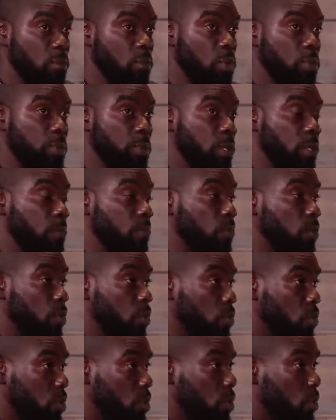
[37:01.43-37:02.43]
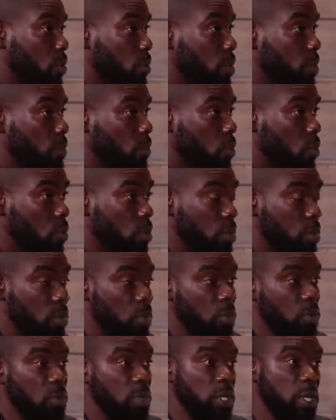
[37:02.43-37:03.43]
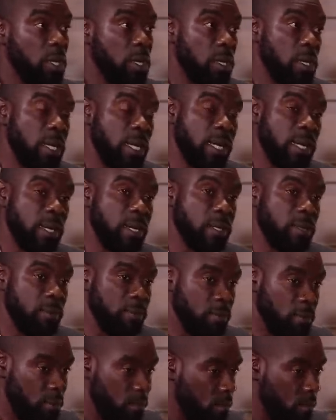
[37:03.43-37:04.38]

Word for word: opening new Daga, my own studio, and